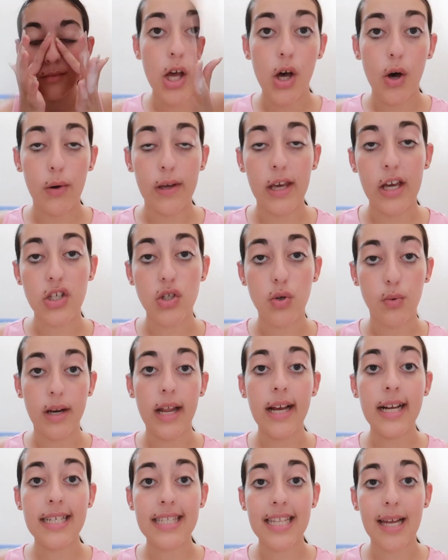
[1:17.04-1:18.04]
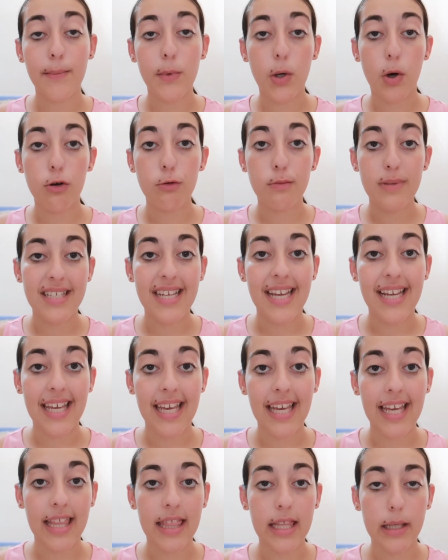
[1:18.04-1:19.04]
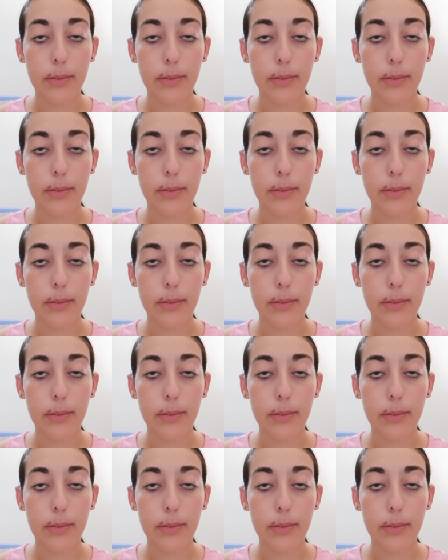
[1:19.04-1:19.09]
Okay, so next I'm going to be taking the